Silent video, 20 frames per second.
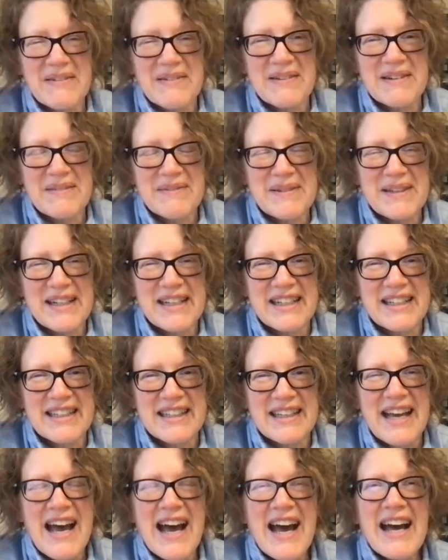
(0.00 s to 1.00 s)
would have been
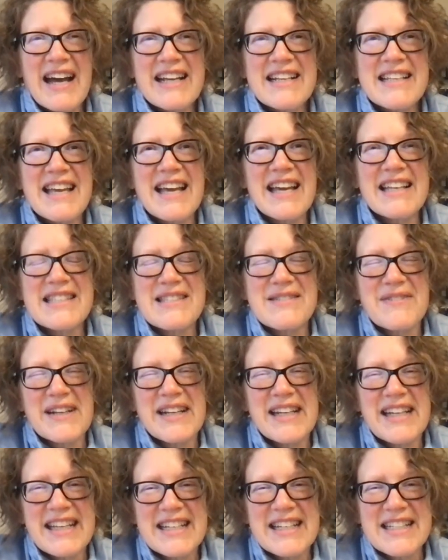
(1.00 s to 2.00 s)
it's
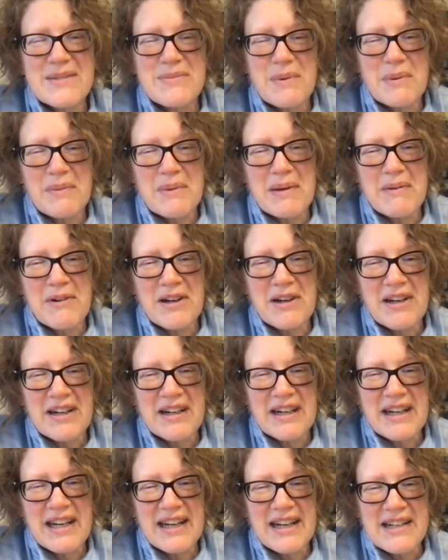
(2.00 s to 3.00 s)
funny because when we were
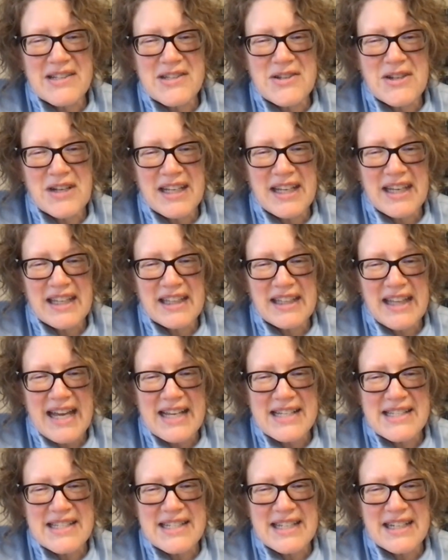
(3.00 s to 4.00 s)
in Australia
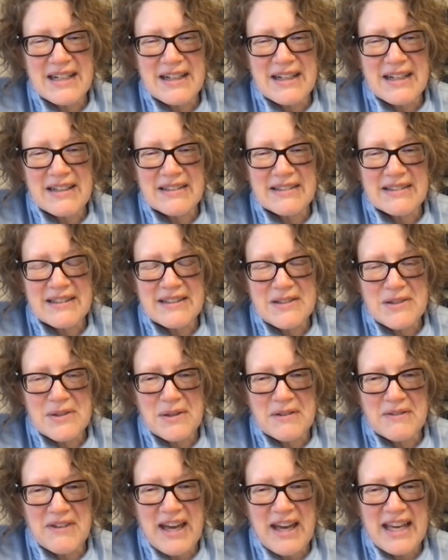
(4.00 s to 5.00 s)
last year, the two
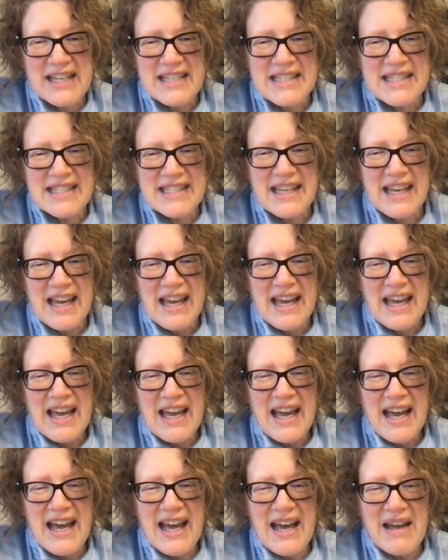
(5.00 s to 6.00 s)
of us,
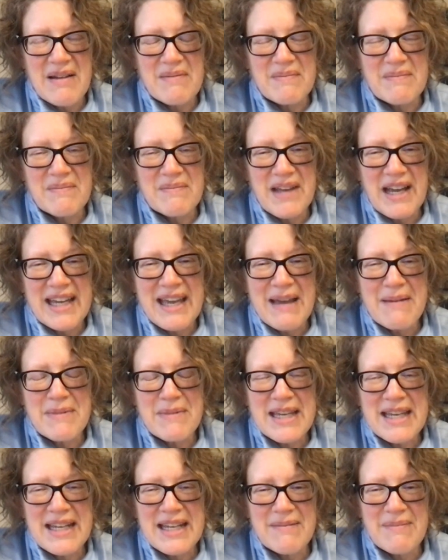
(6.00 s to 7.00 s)
I kept
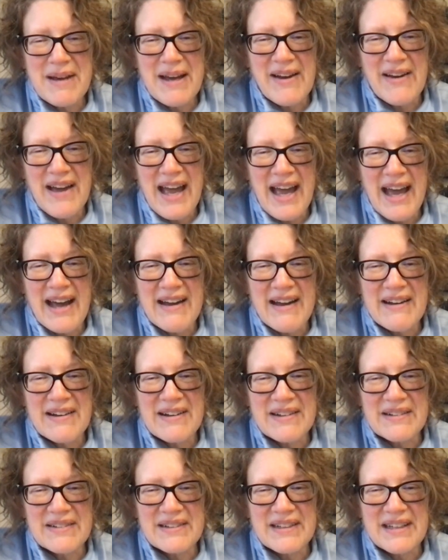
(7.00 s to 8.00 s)
thinking about
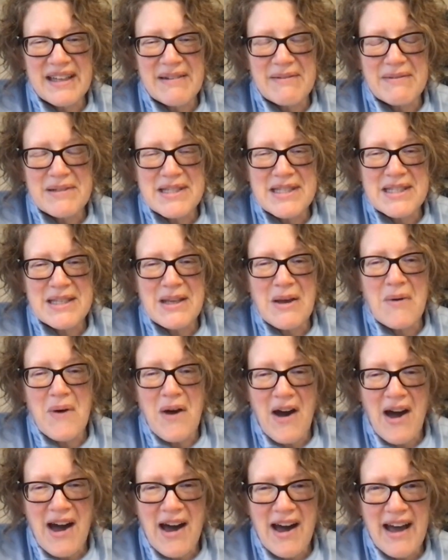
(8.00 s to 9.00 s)
how it was so
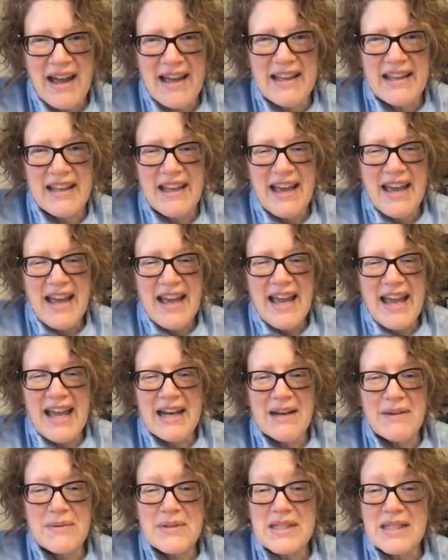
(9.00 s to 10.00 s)
hot and
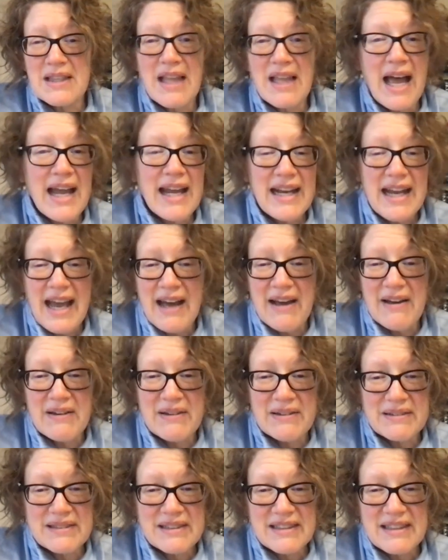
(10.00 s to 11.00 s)
it was light
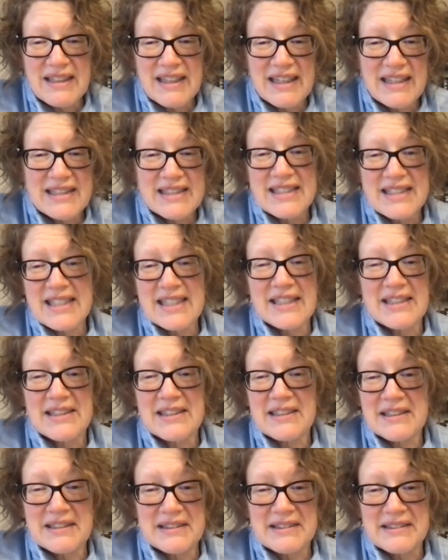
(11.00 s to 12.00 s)
out
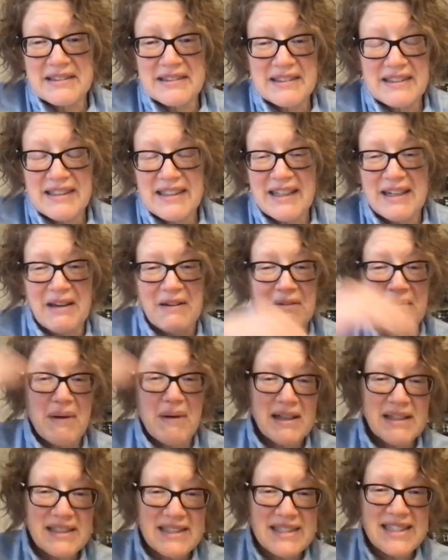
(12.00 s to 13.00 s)
until,
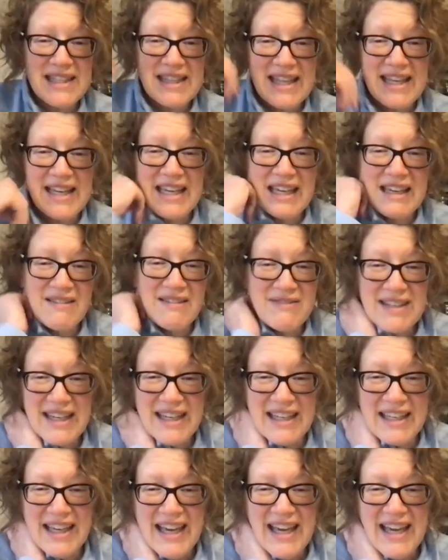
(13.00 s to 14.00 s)
well into the
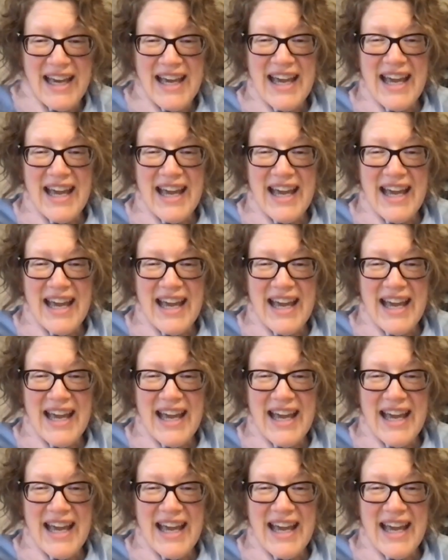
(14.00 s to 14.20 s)
evening. And